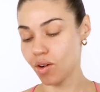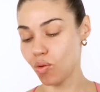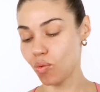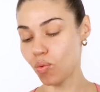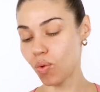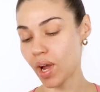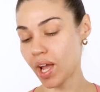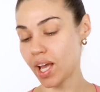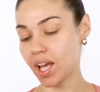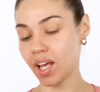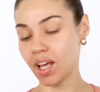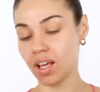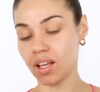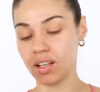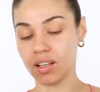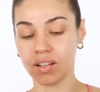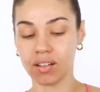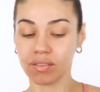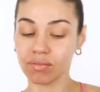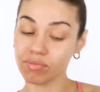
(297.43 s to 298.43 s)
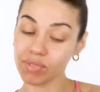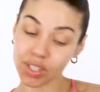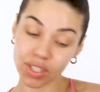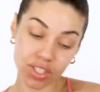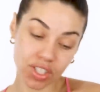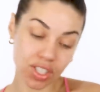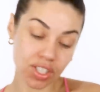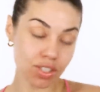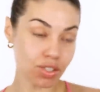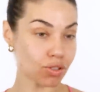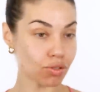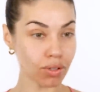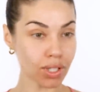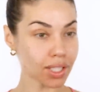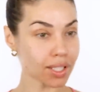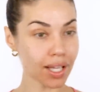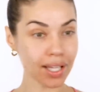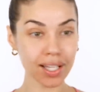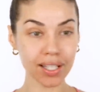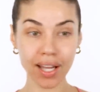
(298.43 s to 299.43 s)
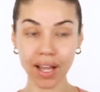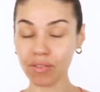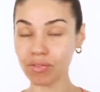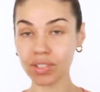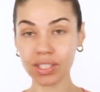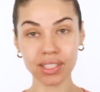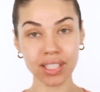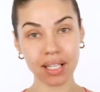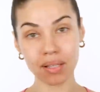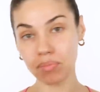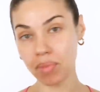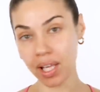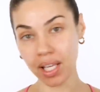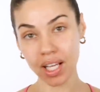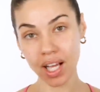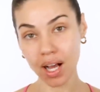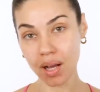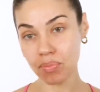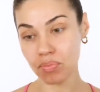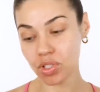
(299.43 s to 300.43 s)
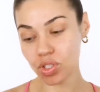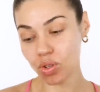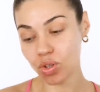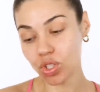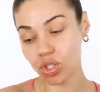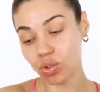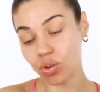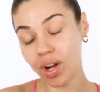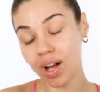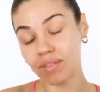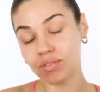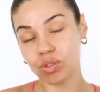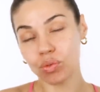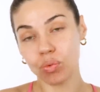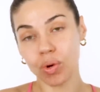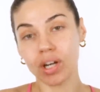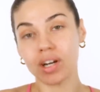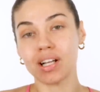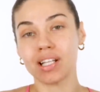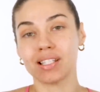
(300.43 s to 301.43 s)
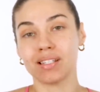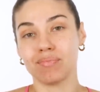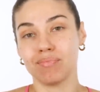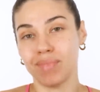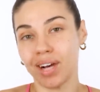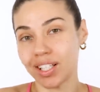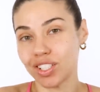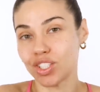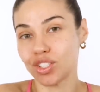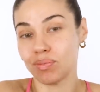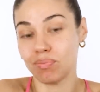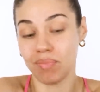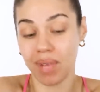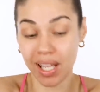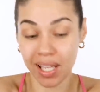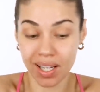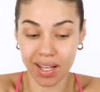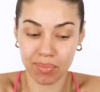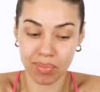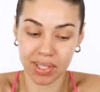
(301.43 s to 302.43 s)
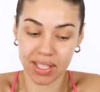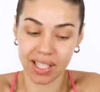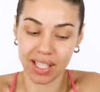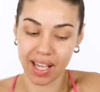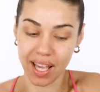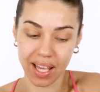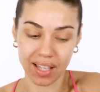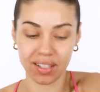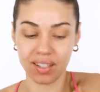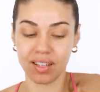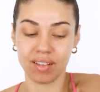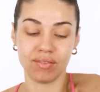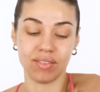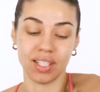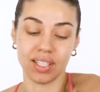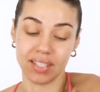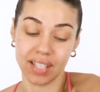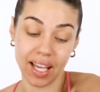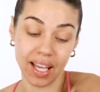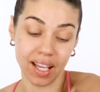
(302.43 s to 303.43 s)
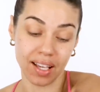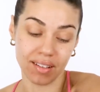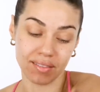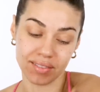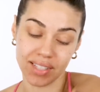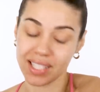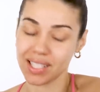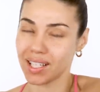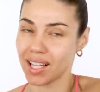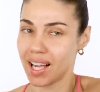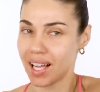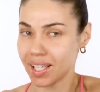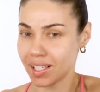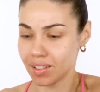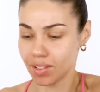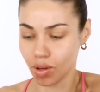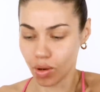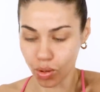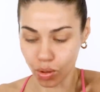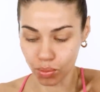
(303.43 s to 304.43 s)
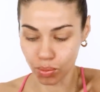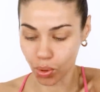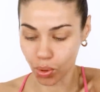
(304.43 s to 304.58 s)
when you're just doing like an everyday makeup, so you don't have to wear as much makeup at the end of the day. That's kind of the whole